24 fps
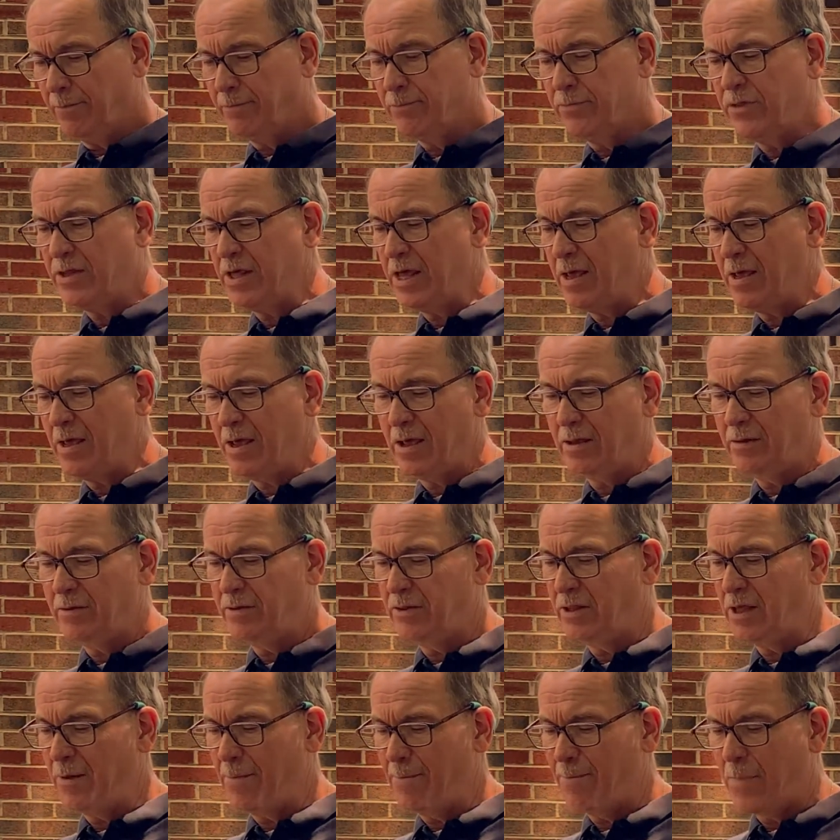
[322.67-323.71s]
the
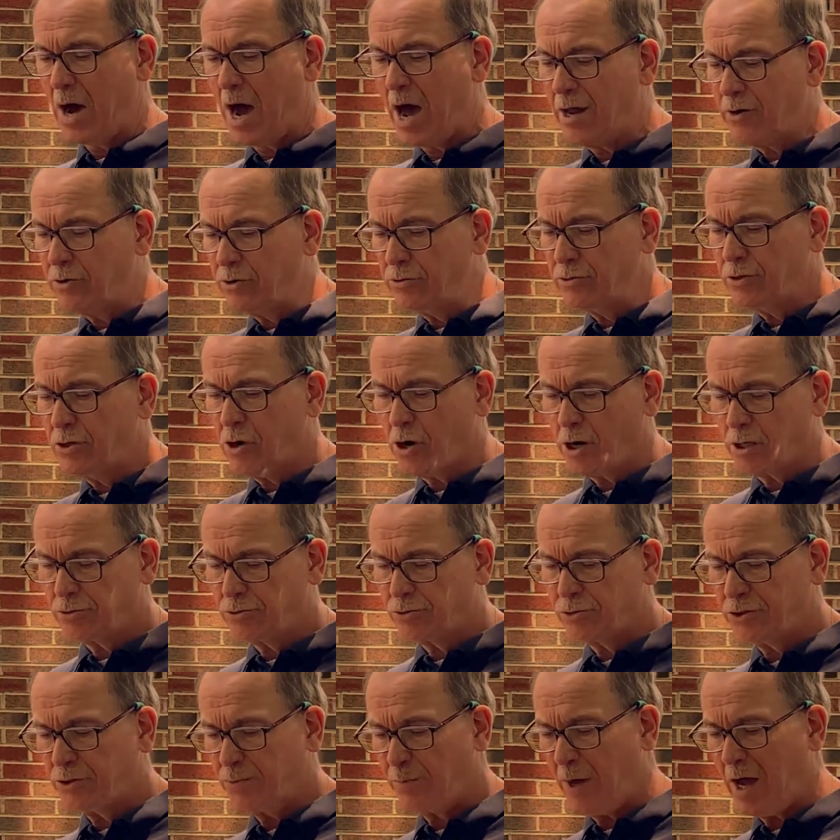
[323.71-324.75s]
modern
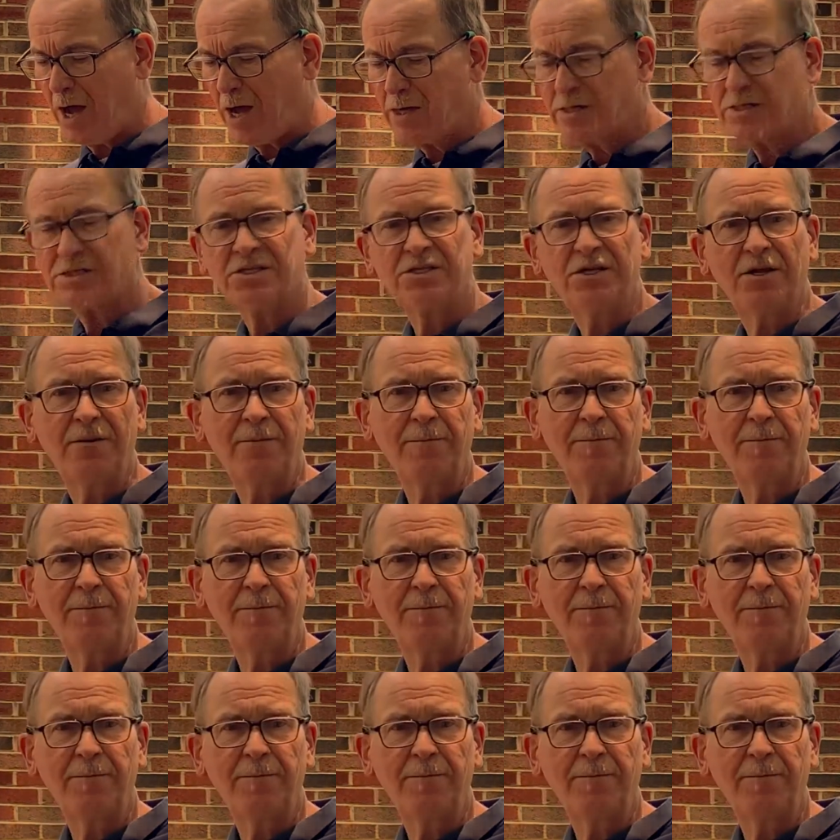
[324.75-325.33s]
cartridge box,